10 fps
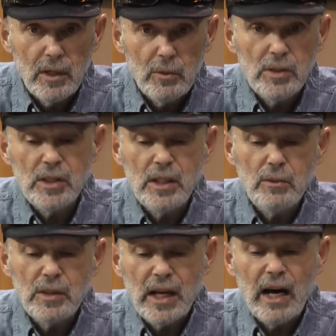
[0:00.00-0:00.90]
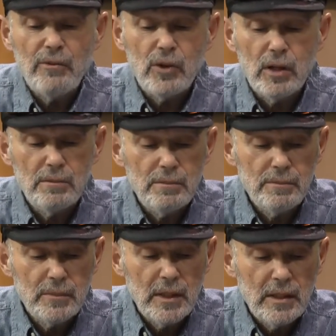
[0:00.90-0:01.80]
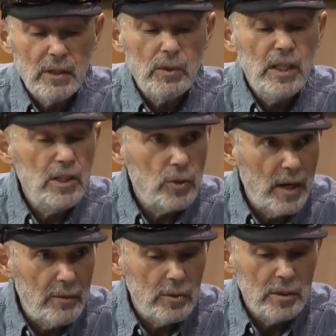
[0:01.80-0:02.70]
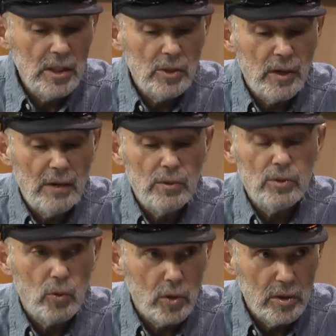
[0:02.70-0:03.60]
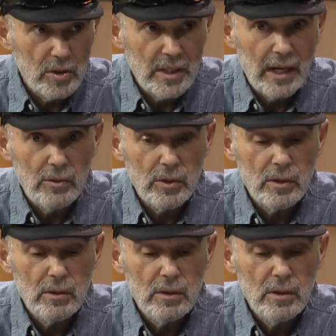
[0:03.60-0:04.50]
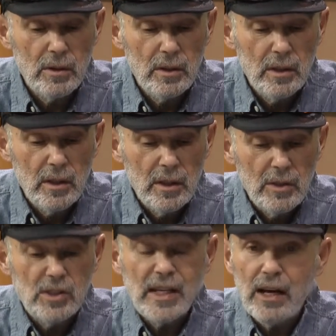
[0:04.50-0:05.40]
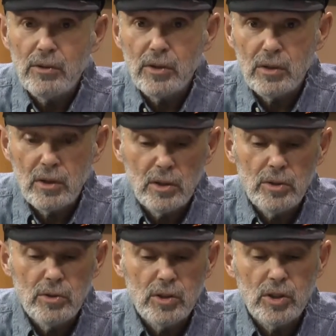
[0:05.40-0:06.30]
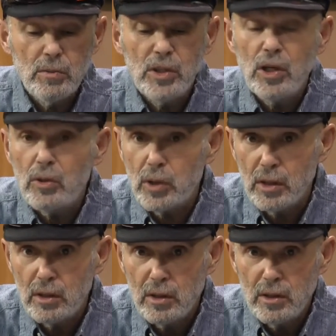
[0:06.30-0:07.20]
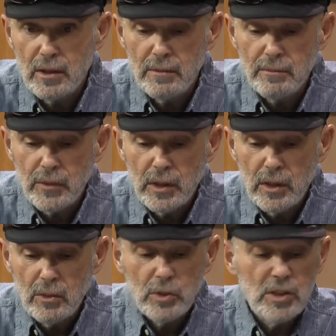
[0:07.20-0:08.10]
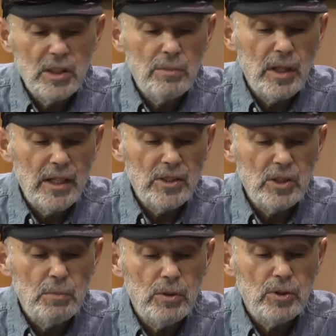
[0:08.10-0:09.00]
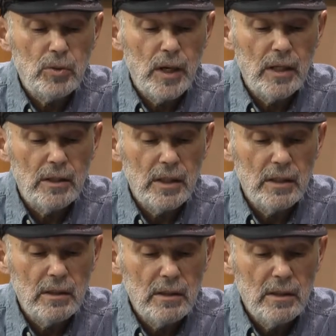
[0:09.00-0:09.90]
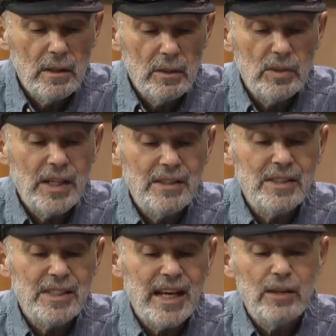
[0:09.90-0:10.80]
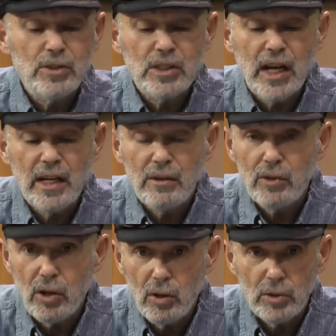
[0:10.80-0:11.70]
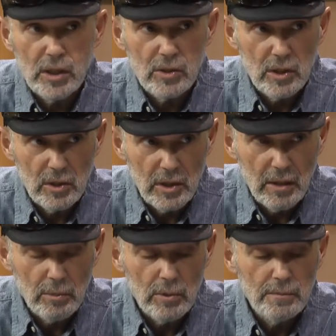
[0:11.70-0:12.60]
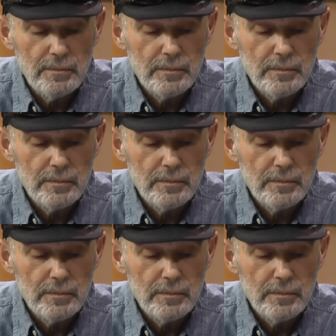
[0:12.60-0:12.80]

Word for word: We see with Avraham that when he traveled toward the south. The south alludes to the menorah, which symbolizes spirituality. It was on the south side of the Holies in the temple.